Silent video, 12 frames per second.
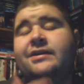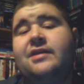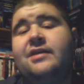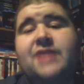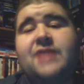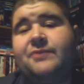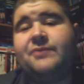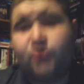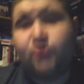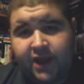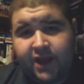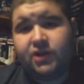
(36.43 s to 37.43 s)
Sometimes you
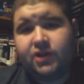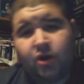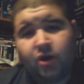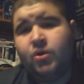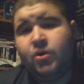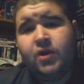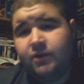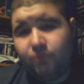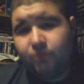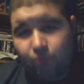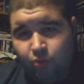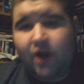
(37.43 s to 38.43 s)
get, you know,
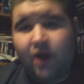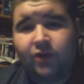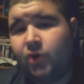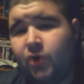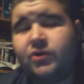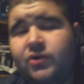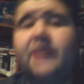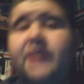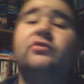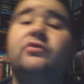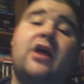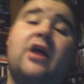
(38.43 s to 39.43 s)
well-known
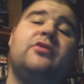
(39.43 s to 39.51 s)
titles.